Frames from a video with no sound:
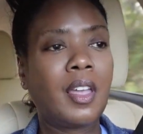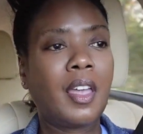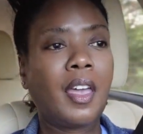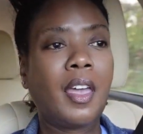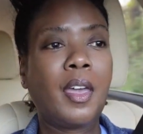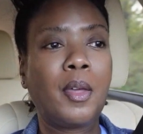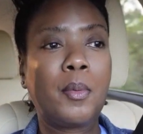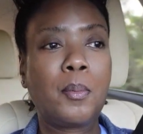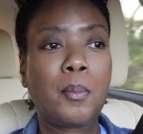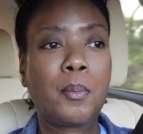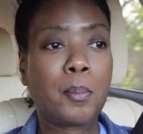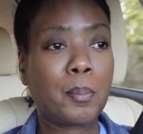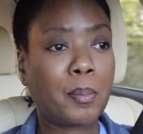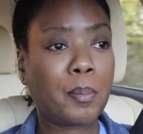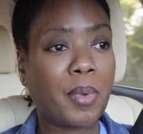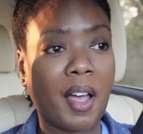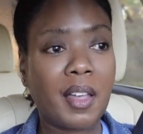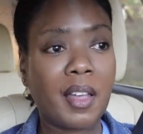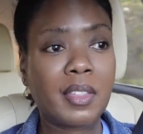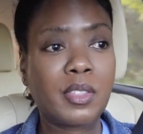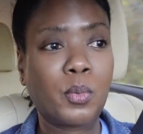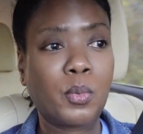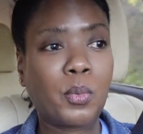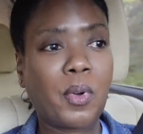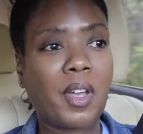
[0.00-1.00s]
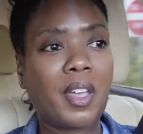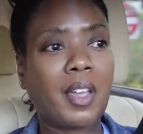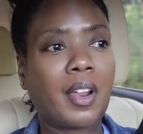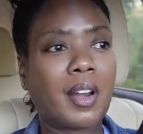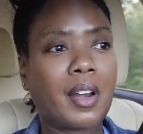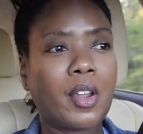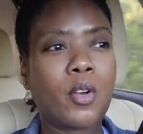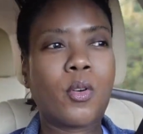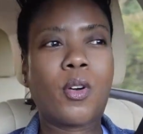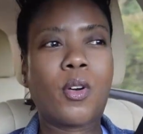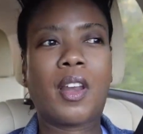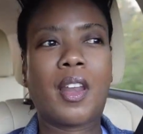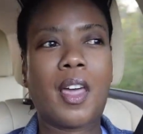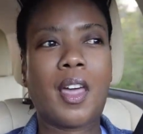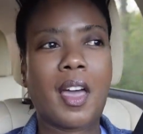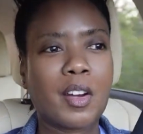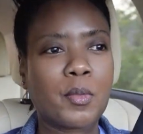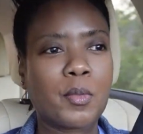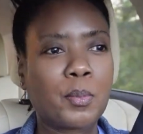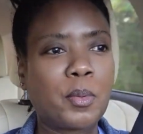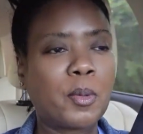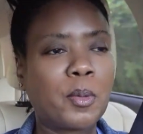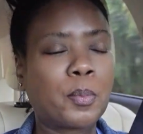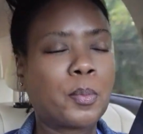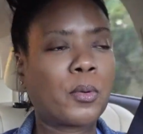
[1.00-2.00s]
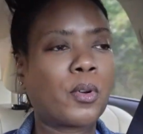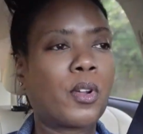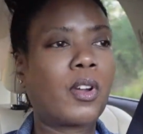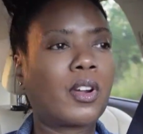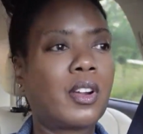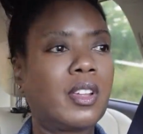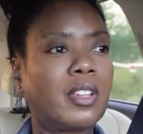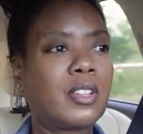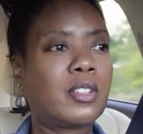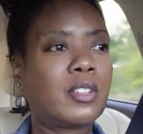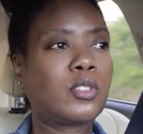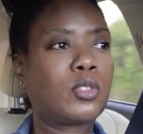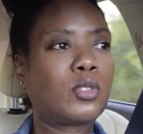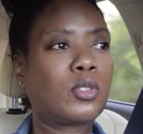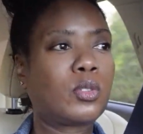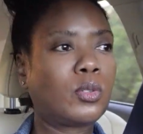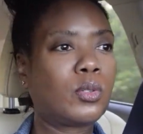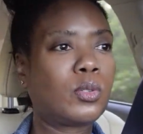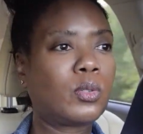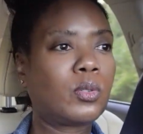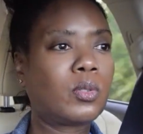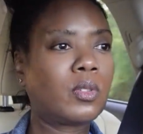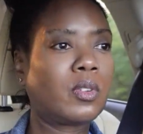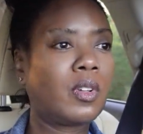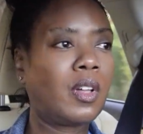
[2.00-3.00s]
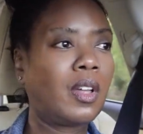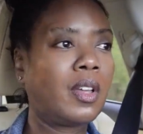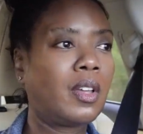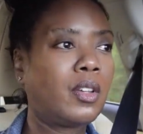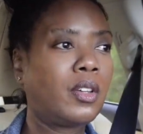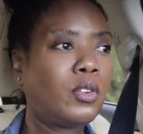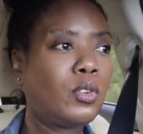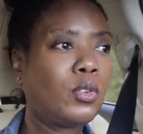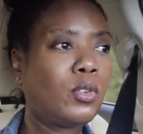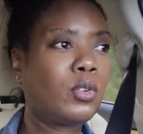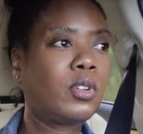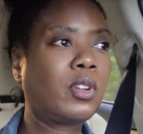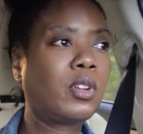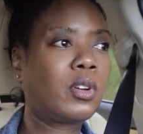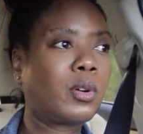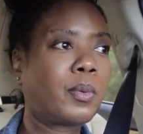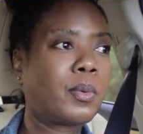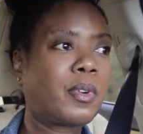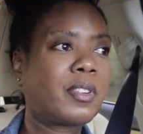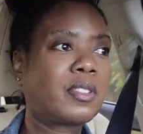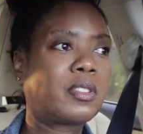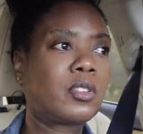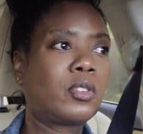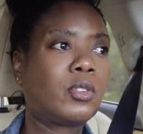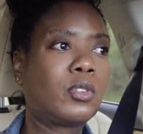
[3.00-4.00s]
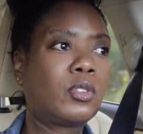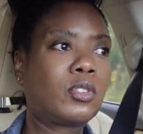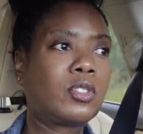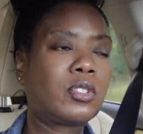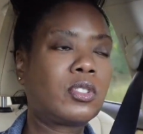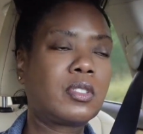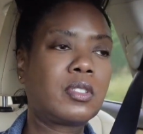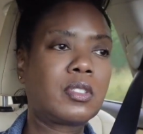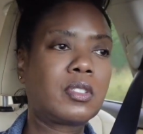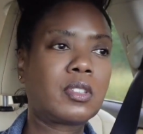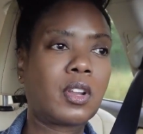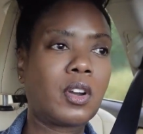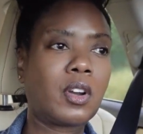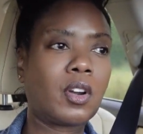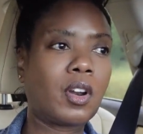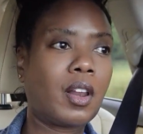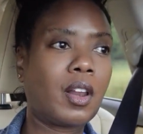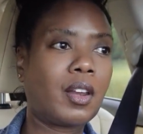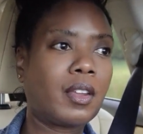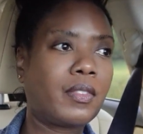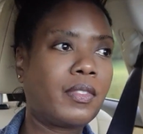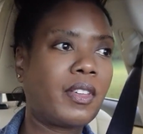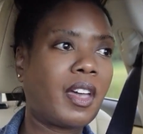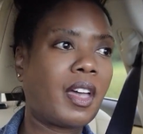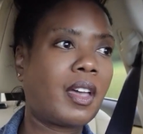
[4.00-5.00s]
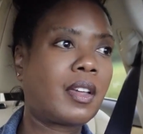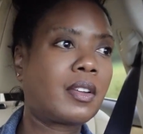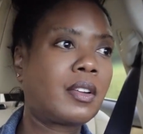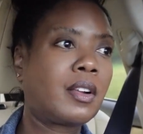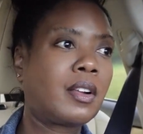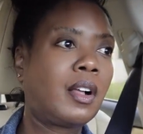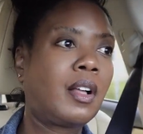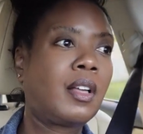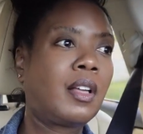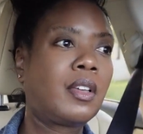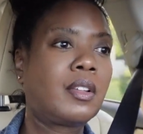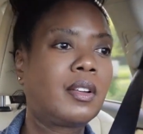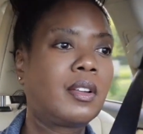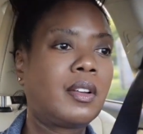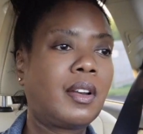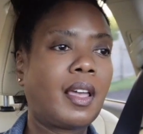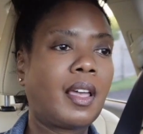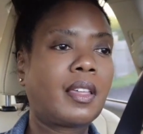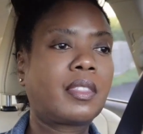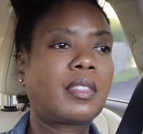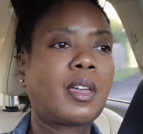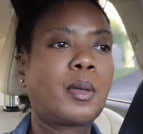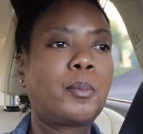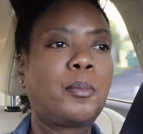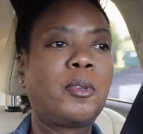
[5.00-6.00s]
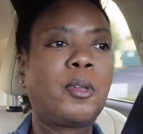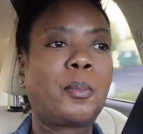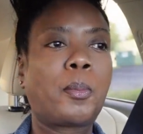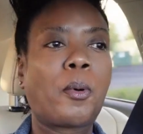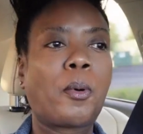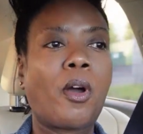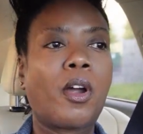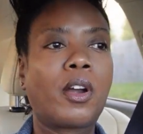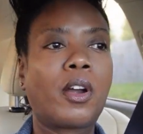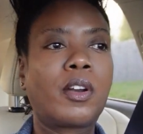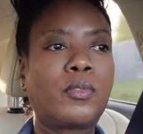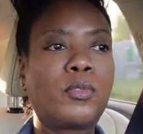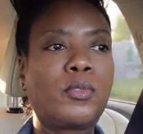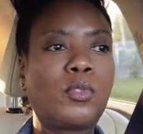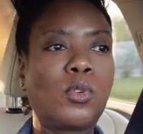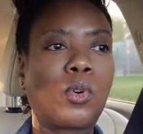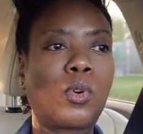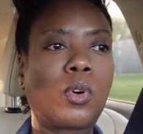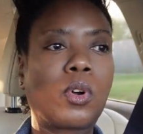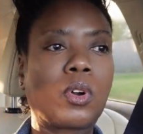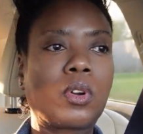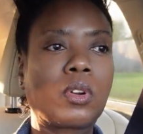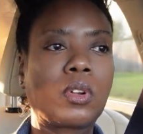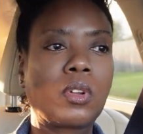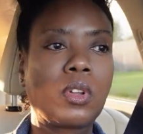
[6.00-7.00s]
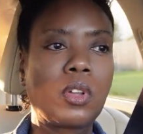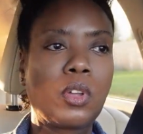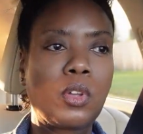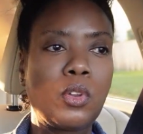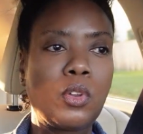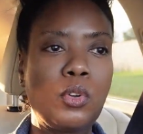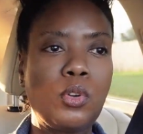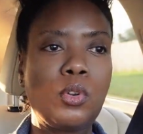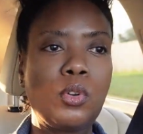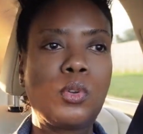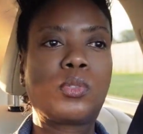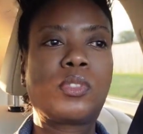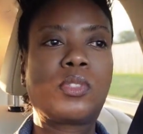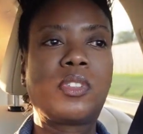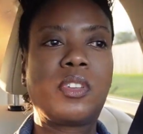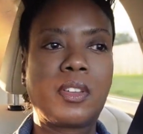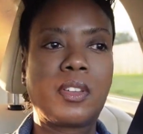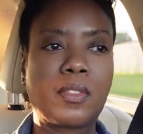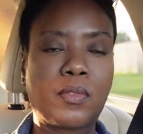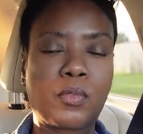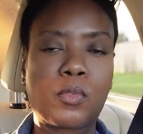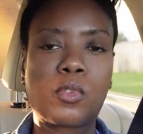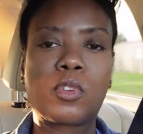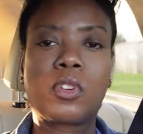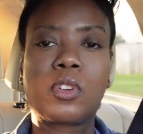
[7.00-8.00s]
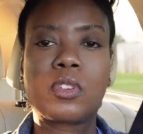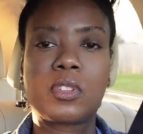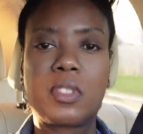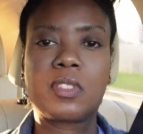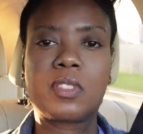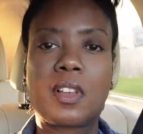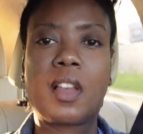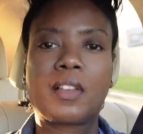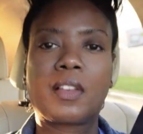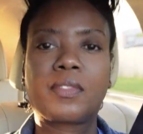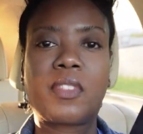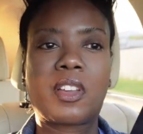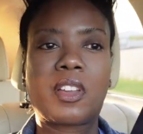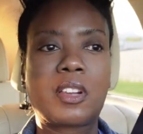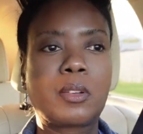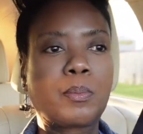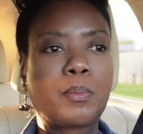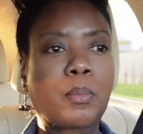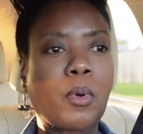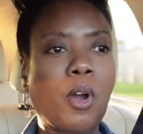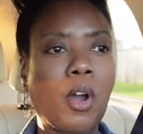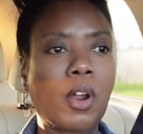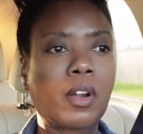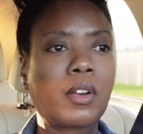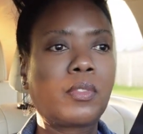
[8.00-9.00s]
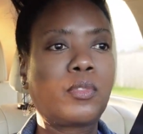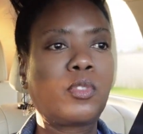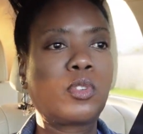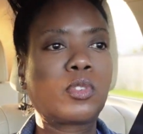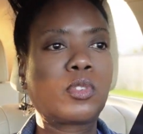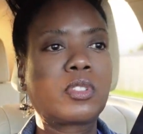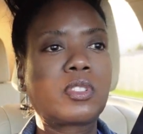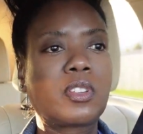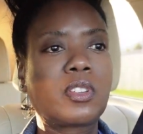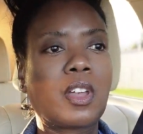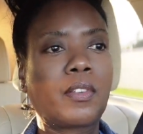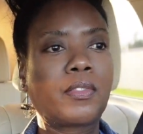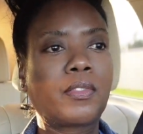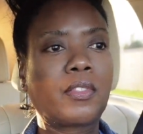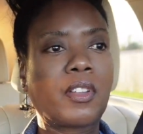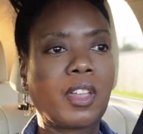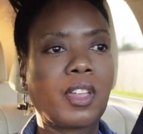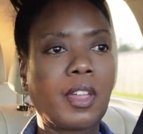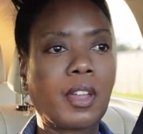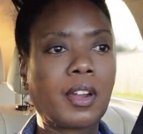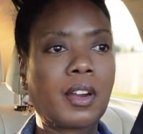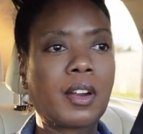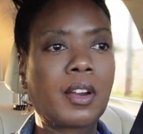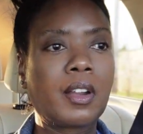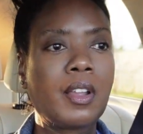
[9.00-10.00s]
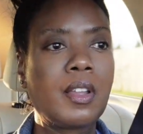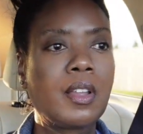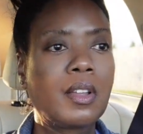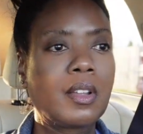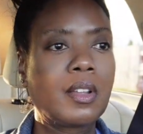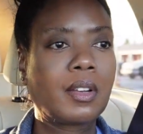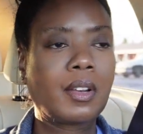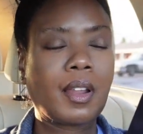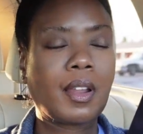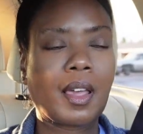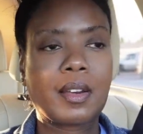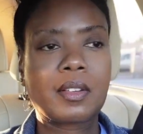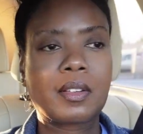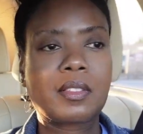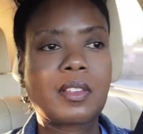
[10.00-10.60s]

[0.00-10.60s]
And by the way, I know a lot of people are into New Year resolutions and all of that. Let that be part of your new thing for yourself, that part of your self-care. A lot of